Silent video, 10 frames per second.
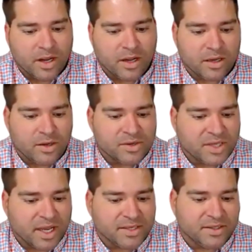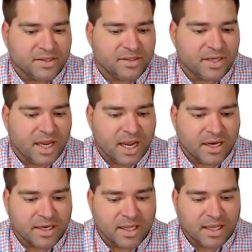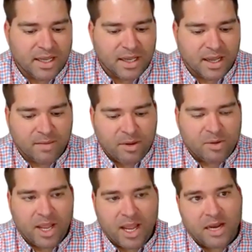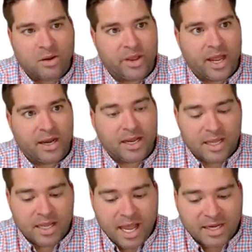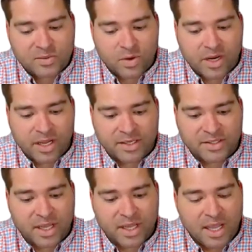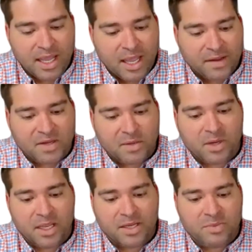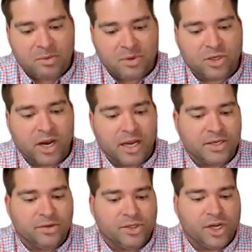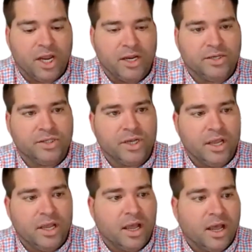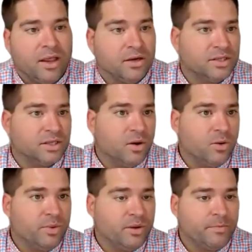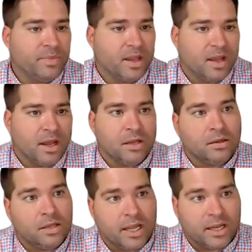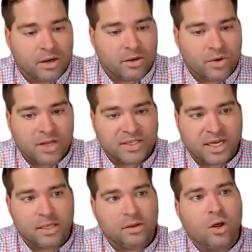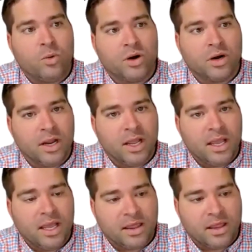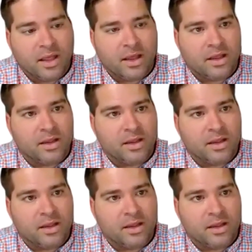use cases and be able to handle that. And the next one is if somebody is maybe trying to change their scope, like Ron said, lower the